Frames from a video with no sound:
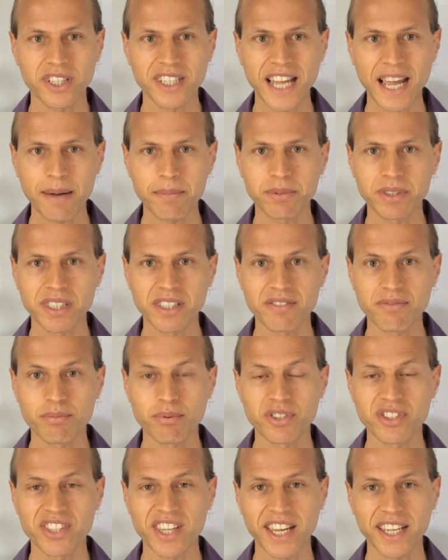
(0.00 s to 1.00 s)
adaptive
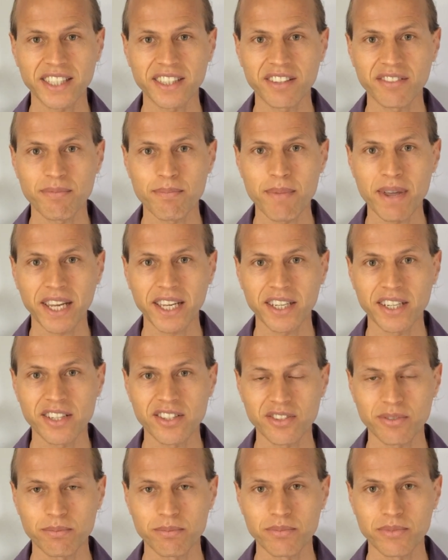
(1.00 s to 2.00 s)
protective
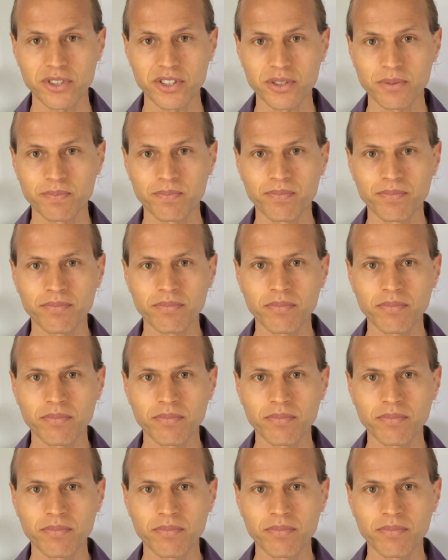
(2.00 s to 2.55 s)
mechanisms.